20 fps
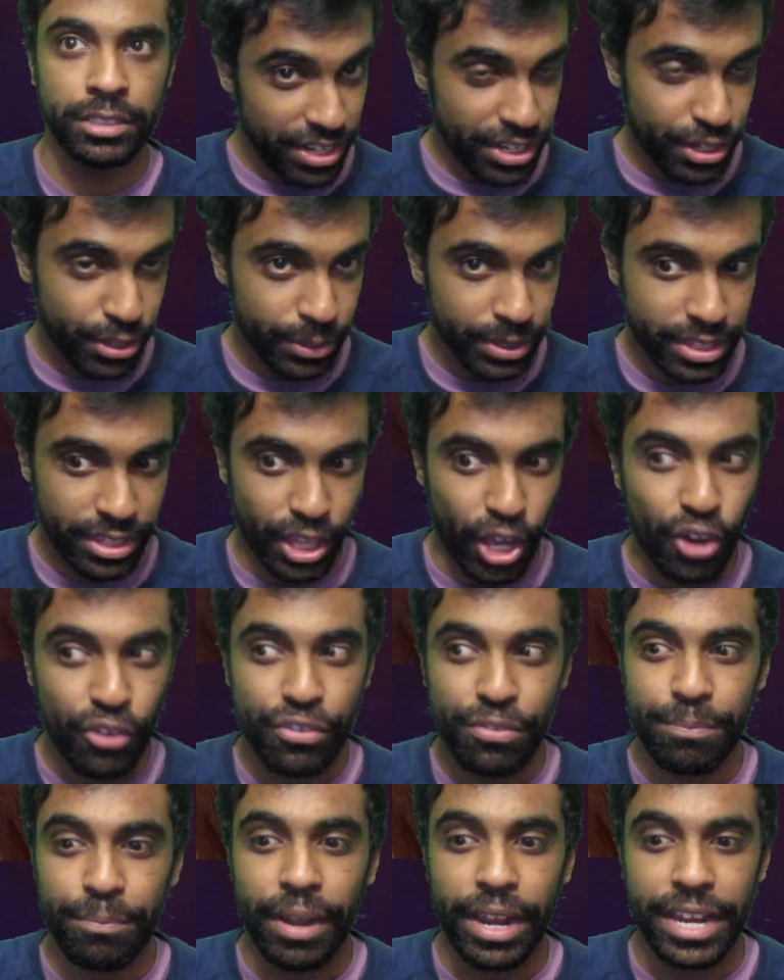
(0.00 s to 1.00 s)
That video
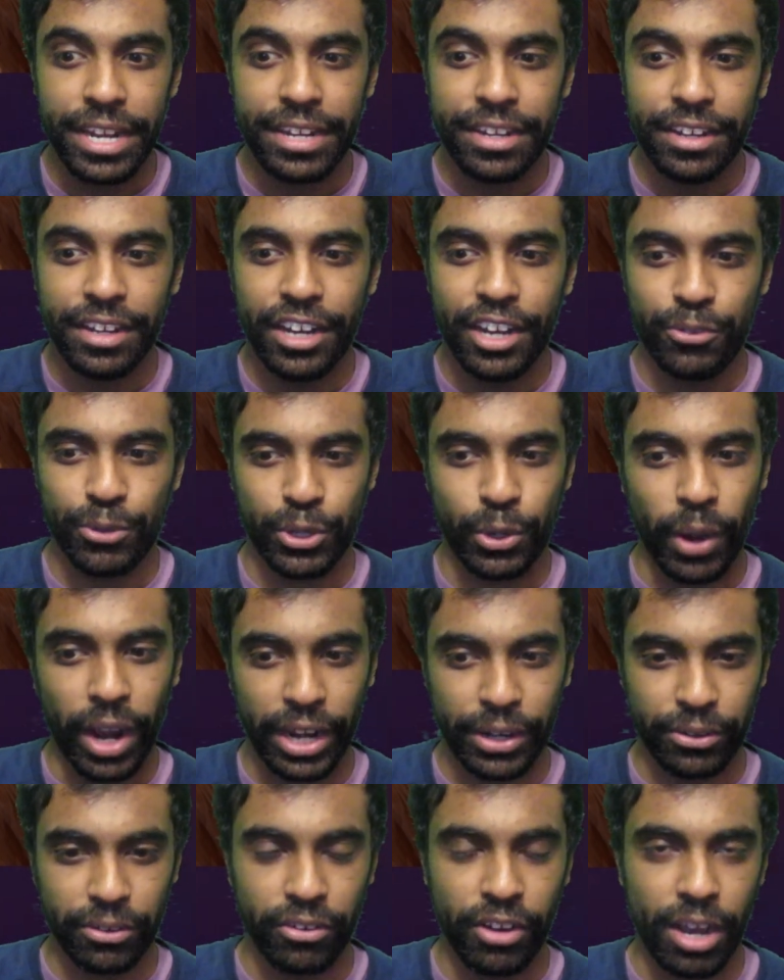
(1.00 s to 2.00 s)
itself might
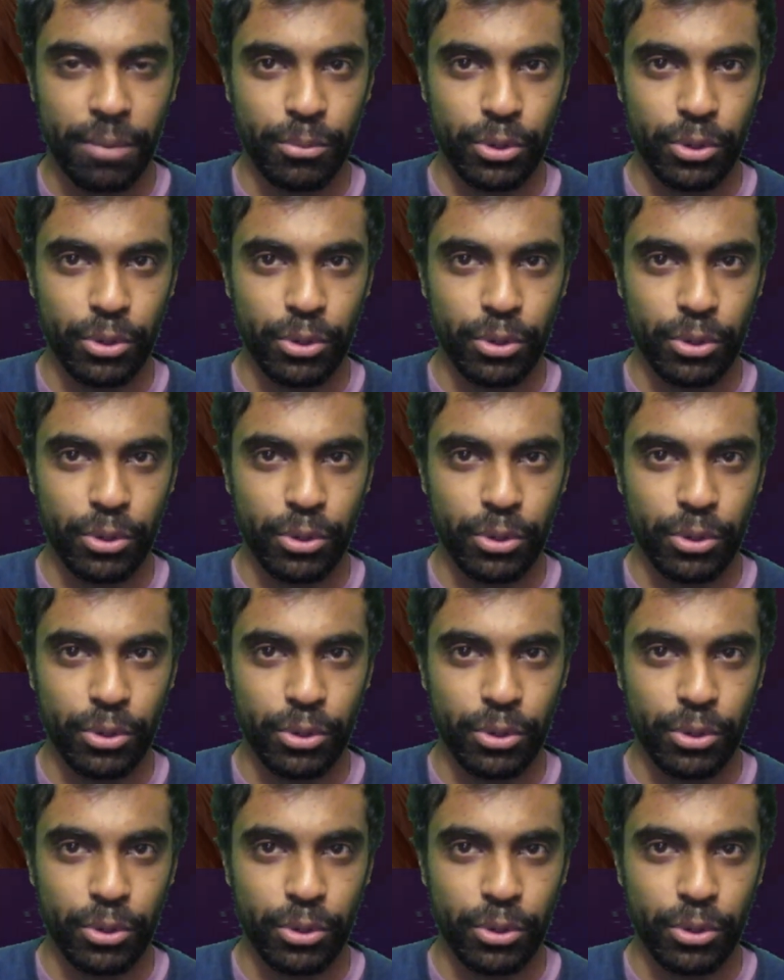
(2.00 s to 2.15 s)
require